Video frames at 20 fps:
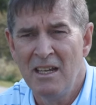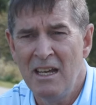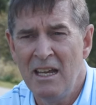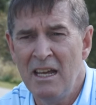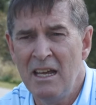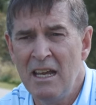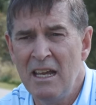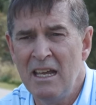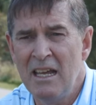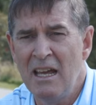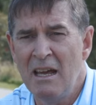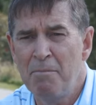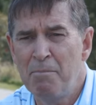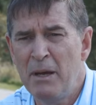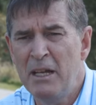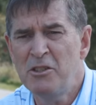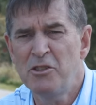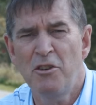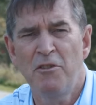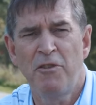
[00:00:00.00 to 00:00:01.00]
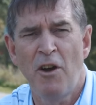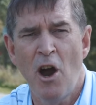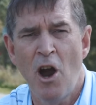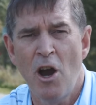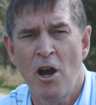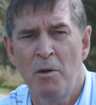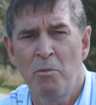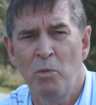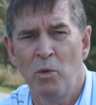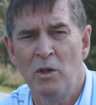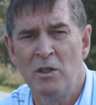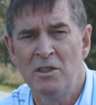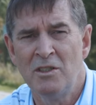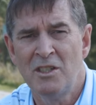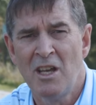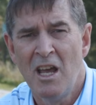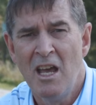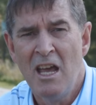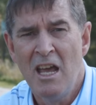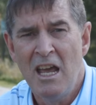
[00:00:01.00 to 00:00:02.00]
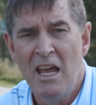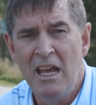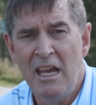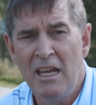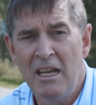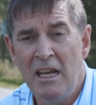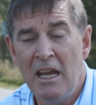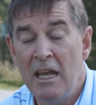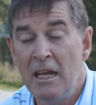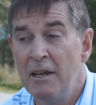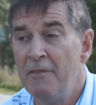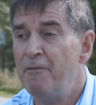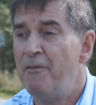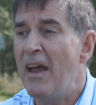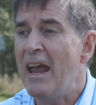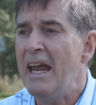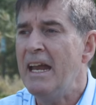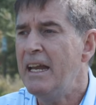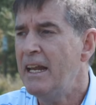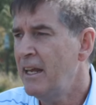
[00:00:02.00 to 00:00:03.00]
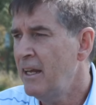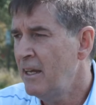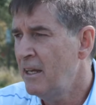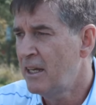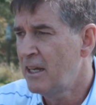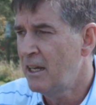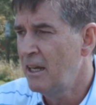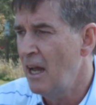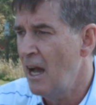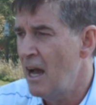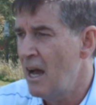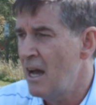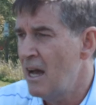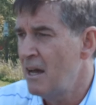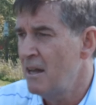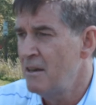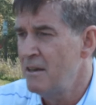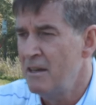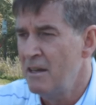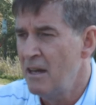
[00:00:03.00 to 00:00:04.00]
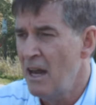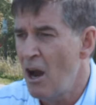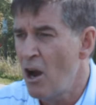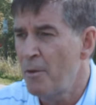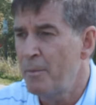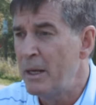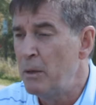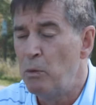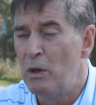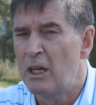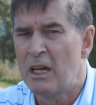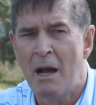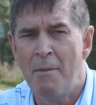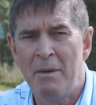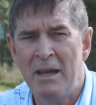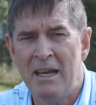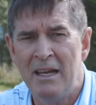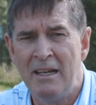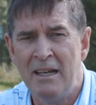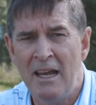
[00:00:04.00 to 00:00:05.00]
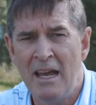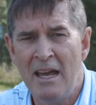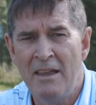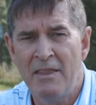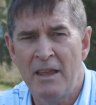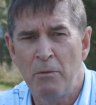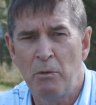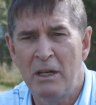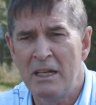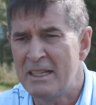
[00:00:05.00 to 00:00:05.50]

It, it, a picture of harm was an invading uh, army would come in and they would